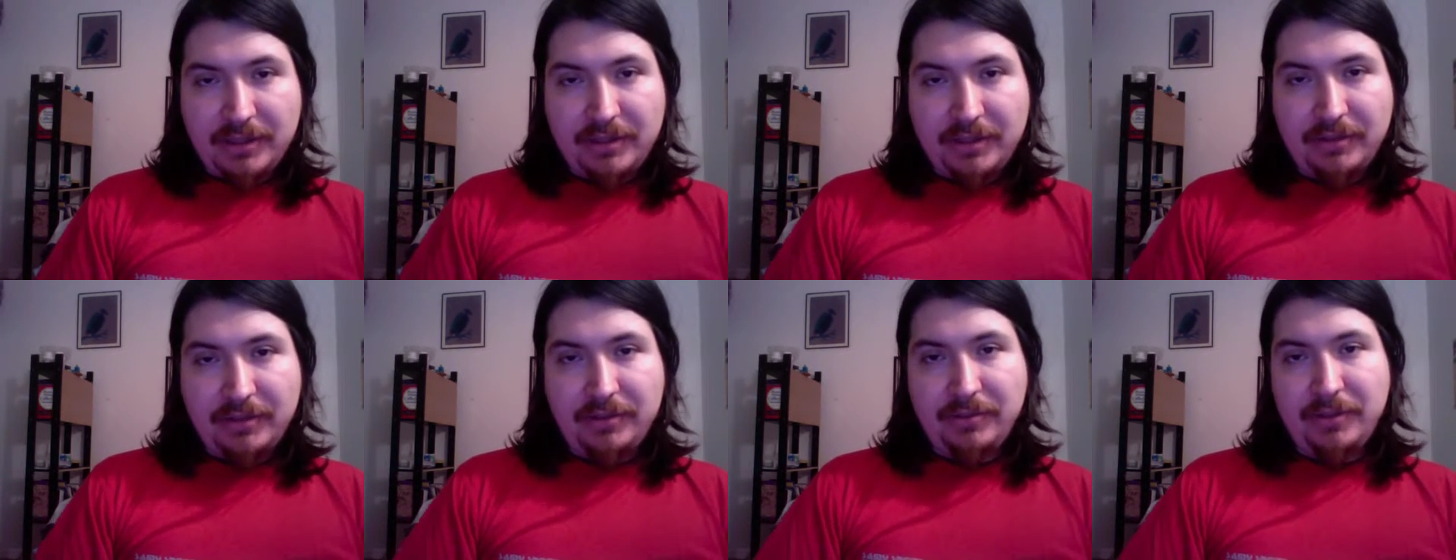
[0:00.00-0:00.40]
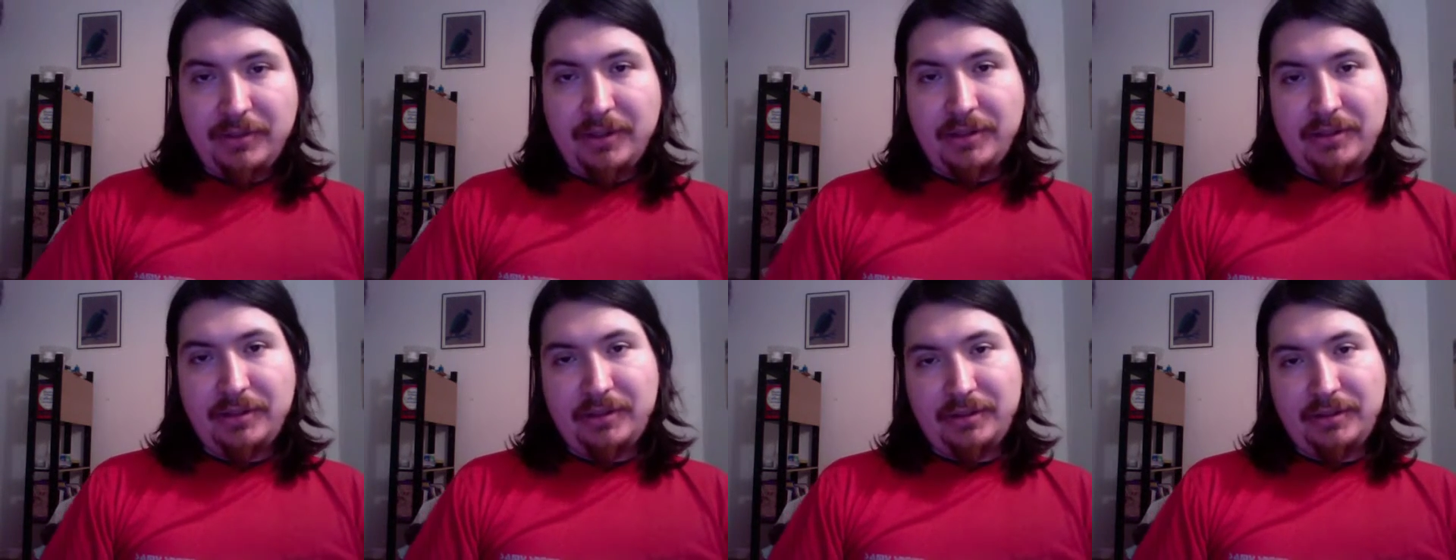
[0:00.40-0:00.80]

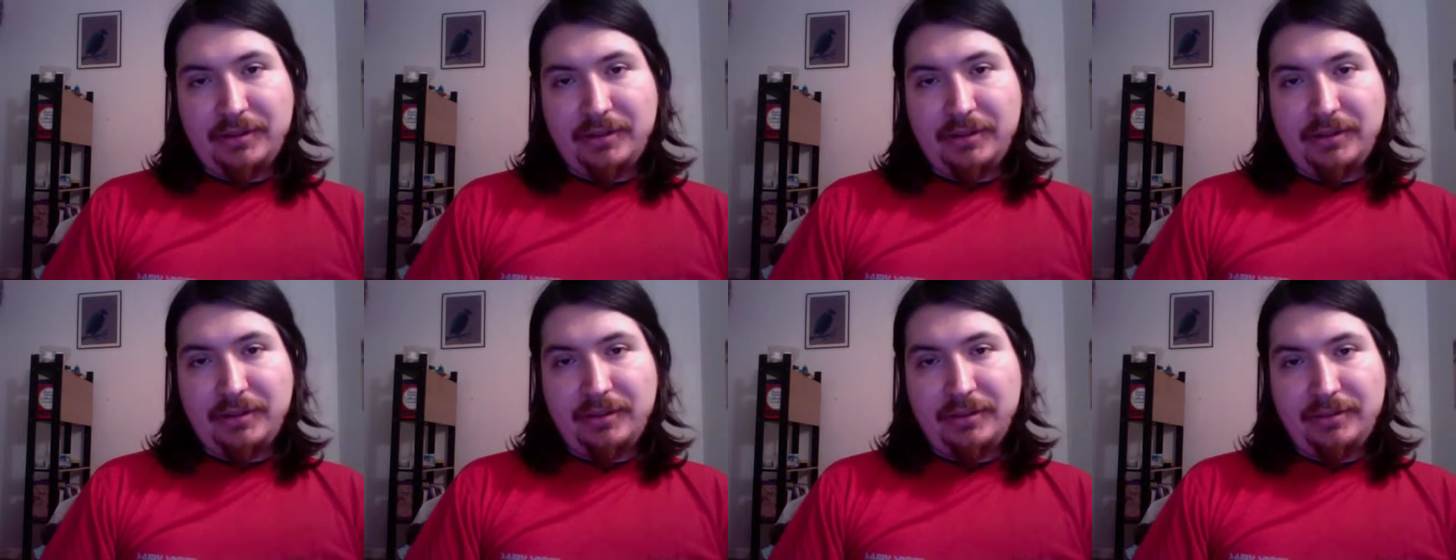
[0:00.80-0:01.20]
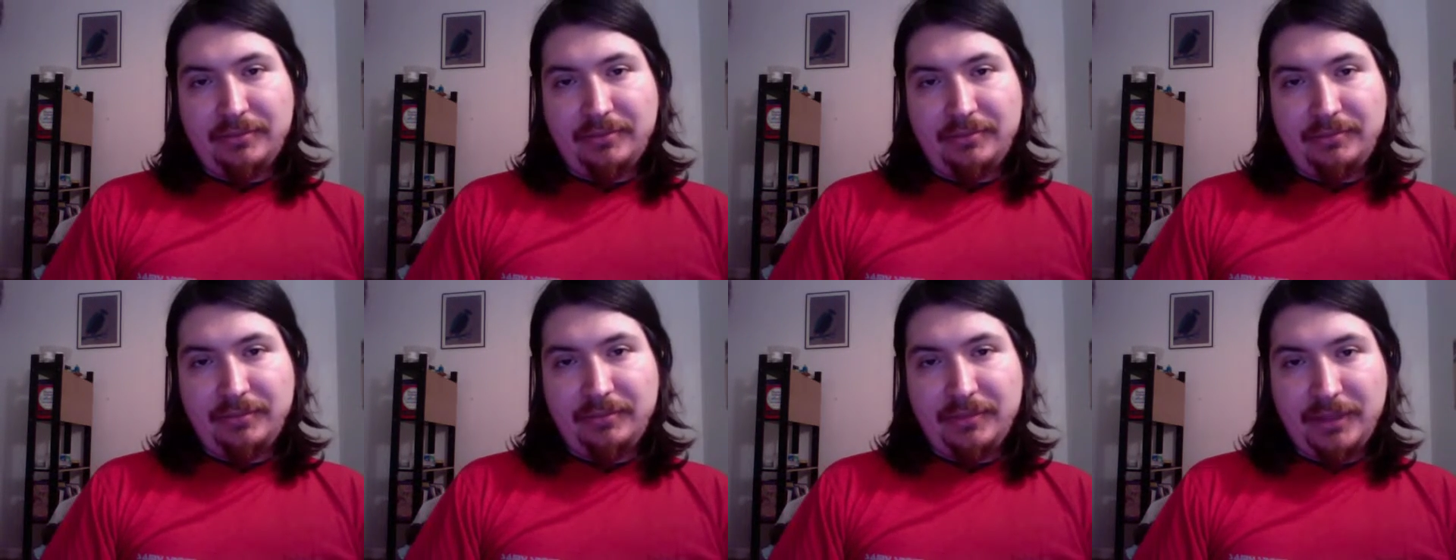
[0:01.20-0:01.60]
situations.
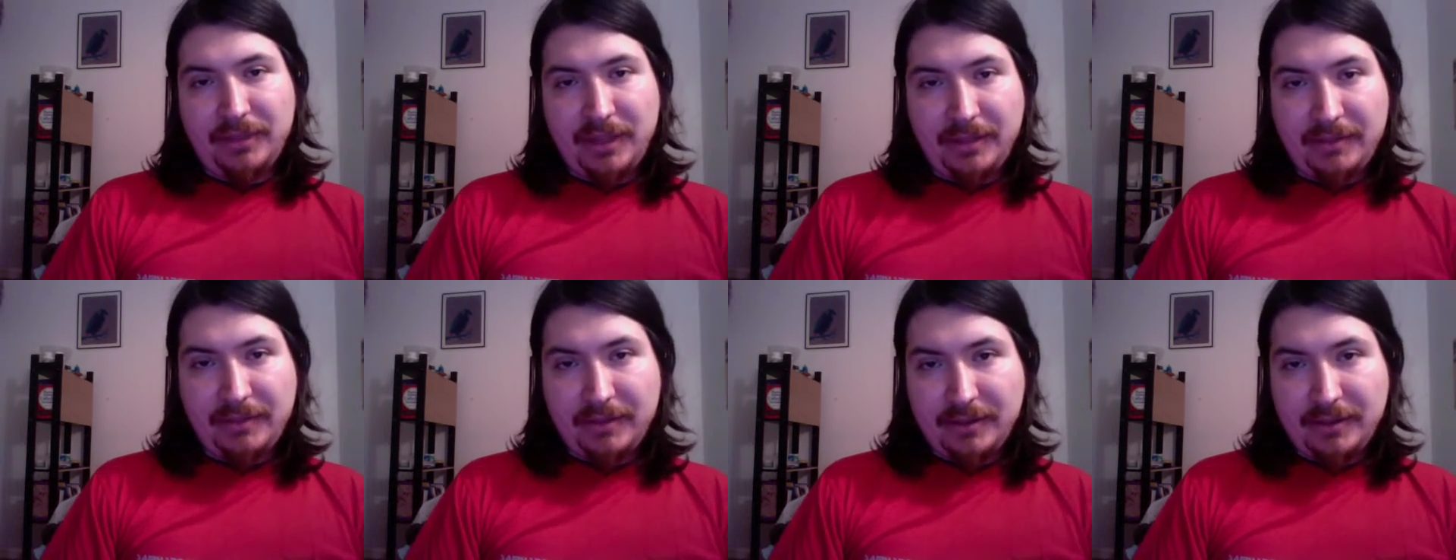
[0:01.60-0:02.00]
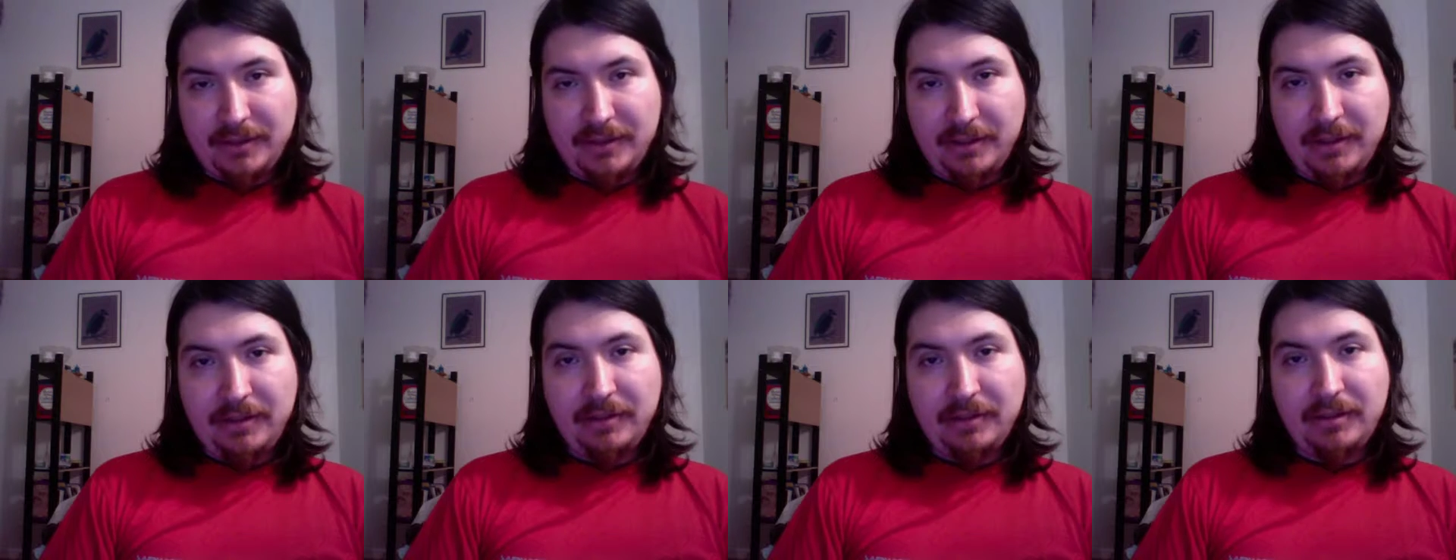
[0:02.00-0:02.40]
Life is
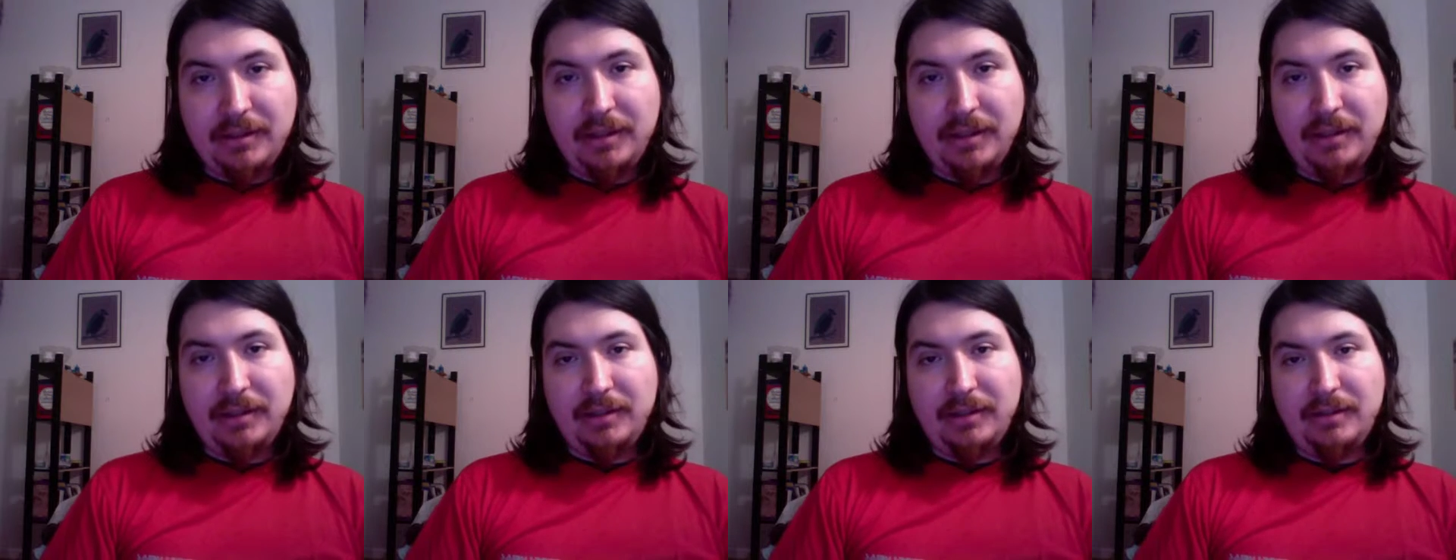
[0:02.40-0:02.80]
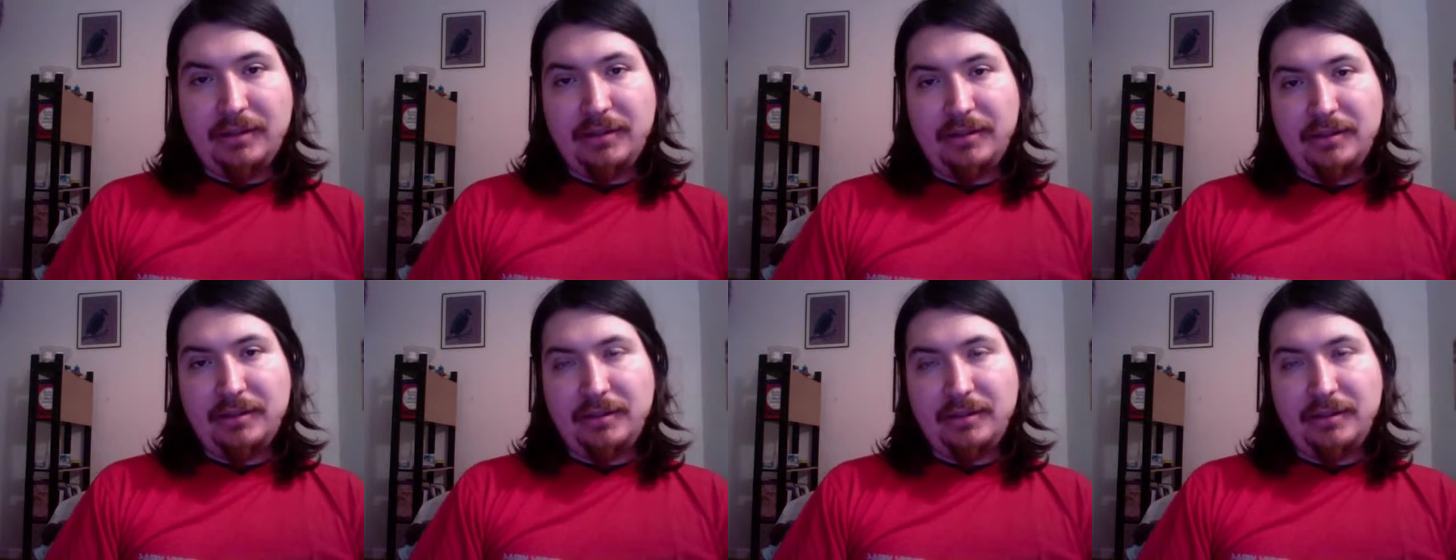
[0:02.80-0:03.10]
not guaranteed.